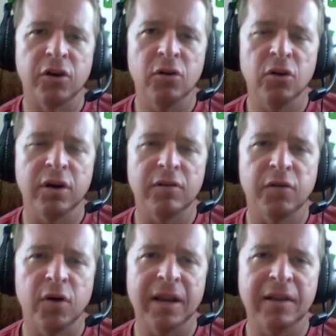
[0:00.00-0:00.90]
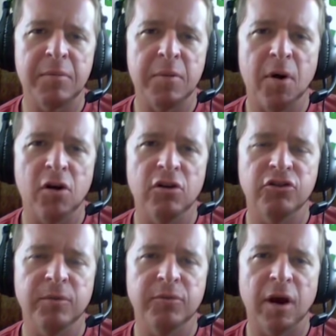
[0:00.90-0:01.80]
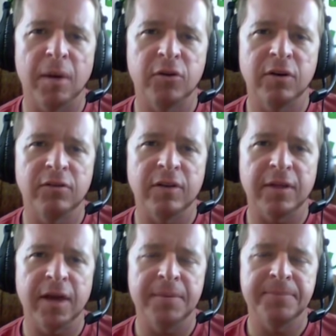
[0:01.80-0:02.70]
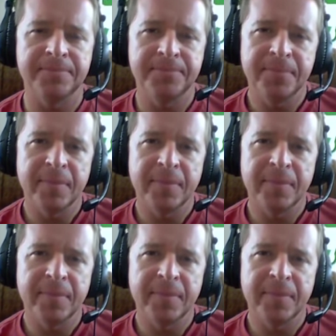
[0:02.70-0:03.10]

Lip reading: Are you looking for any type of partnerships or opportunities like that?